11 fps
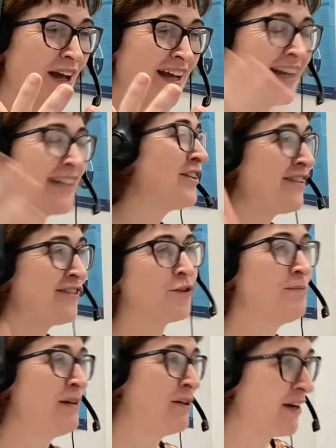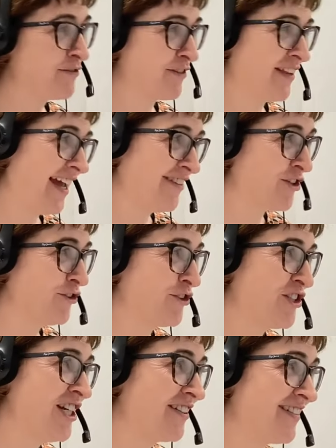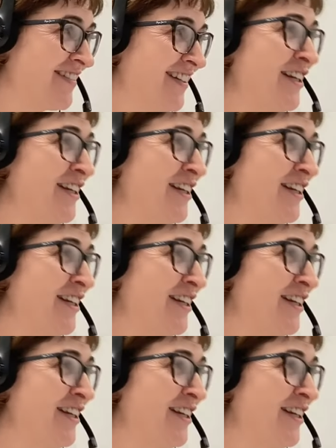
electricity has only been around for the last 100 years mm-hmm.